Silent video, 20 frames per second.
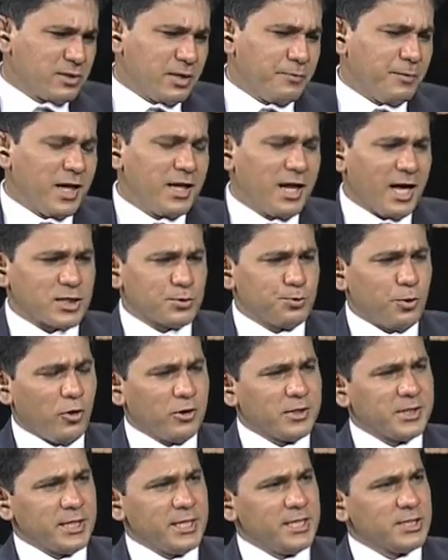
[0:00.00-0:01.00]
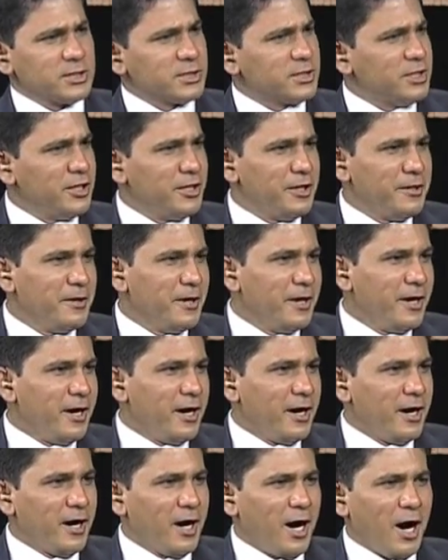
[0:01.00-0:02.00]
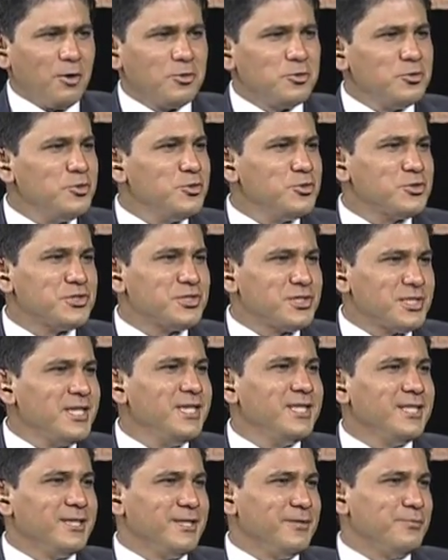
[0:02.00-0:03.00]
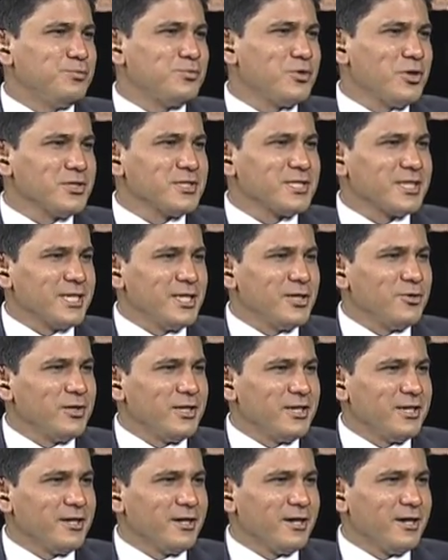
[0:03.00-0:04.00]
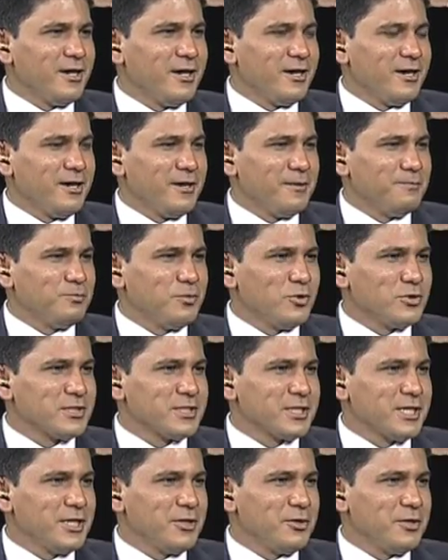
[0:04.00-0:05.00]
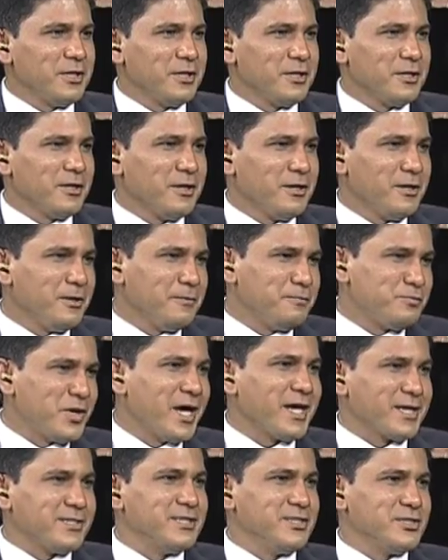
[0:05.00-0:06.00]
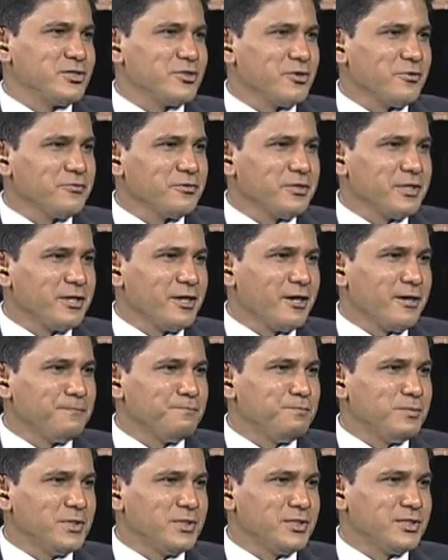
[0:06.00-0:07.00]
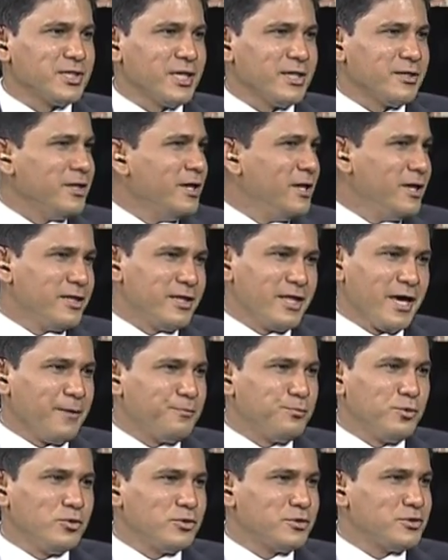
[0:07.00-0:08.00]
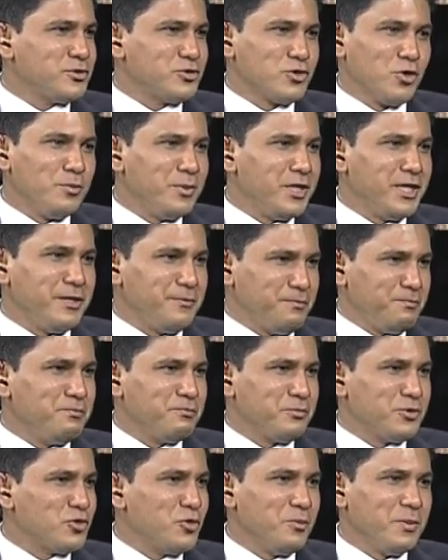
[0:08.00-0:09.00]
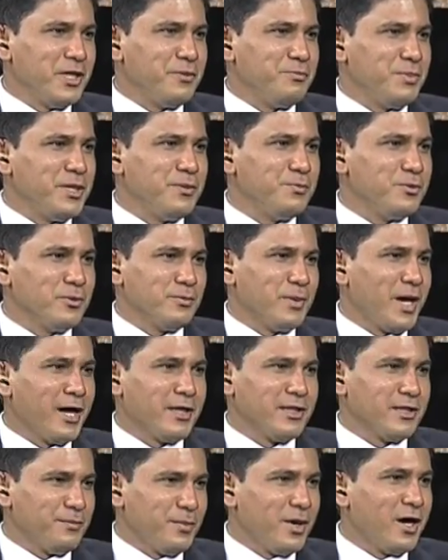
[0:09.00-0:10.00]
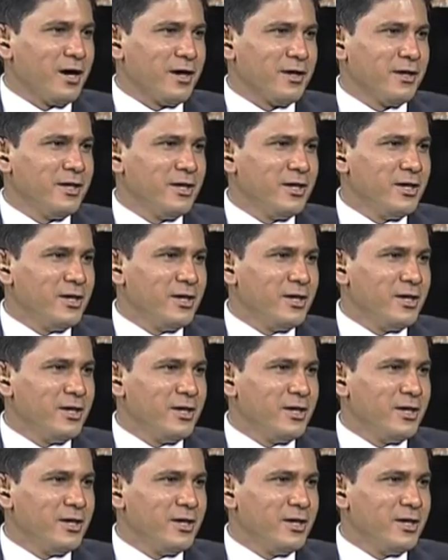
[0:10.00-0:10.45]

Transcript: the, my last point is the uh, how do you see the prosecuting uh, prosecuting uh, practice of the government, and they have put so many so many people behind the bar,